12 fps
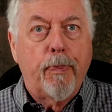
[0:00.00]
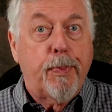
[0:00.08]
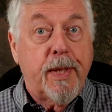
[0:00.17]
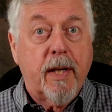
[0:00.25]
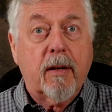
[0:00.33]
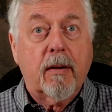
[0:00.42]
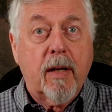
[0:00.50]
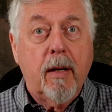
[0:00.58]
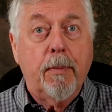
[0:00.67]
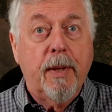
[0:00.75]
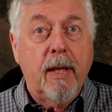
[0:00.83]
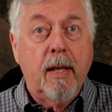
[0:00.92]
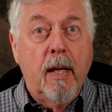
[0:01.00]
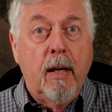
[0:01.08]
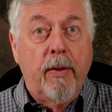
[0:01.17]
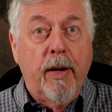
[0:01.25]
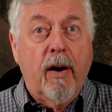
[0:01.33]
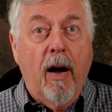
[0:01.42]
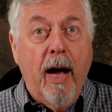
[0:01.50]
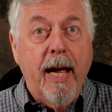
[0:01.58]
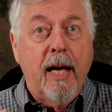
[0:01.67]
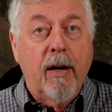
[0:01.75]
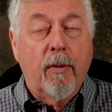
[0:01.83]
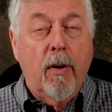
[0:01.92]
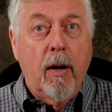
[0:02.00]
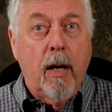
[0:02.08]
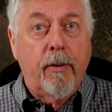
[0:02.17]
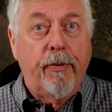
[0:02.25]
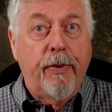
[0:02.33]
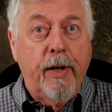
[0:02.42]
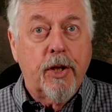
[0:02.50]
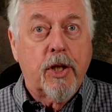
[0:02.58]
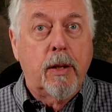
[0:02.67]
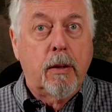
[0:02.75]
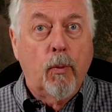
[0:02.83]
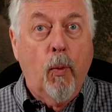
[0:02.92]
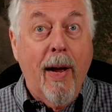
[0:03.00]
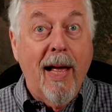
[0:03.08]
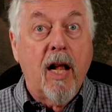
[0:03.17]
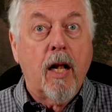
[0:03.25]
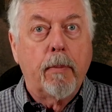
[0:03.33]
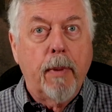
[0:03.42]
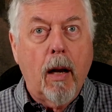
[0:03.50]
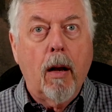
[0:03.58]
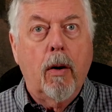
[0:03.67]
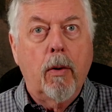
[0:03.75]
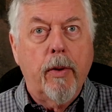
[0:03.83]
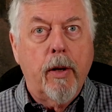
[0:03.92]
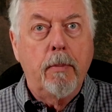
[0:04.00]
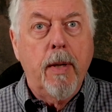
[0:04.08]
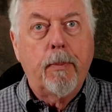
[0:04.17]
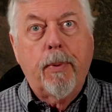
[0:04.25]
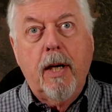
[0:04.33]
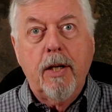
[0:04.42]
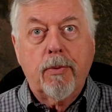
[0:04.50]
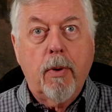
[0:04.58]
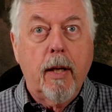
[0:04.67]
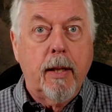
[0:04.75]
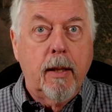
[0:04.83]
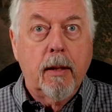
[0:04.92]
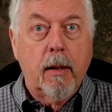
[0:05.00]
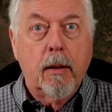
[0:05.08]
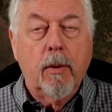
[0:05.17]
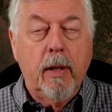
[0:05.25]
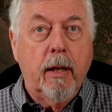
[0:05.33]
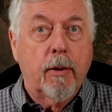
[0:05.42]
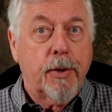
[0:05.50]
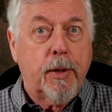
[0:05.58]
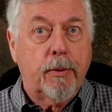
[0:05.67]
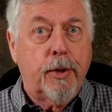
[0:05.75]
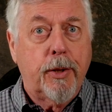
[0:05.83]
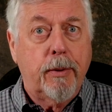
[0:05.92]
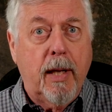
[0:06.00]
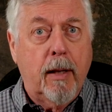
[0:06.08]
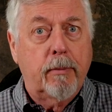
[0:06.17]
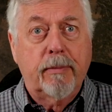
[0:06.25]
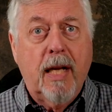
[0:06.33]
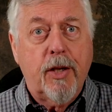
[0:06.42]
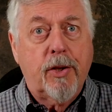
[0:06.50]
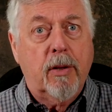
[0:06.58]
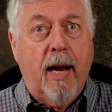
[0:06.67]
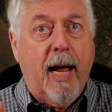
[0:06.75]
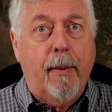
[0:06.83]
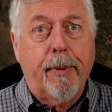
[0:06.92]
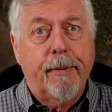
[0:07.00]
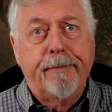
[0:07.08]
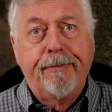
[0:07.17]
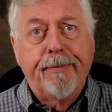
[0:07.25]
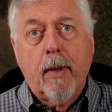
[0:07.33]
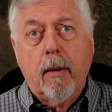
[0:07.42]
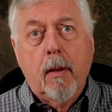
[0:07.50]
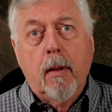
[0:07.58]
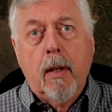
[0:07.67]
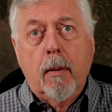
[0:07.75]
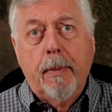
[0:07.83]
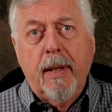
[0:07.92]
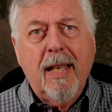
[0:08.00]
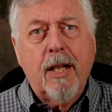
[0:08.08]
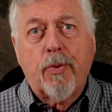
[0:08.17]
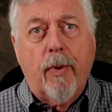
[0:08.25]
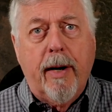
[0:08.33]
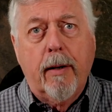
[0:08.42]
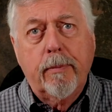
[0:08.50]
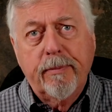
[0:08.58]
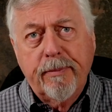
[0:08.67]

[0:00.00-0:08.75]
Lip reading: particular company, their high-end rod finished well below their mid-price rod in a Yellowstone shootout. That shouldn't happen. But that's rare.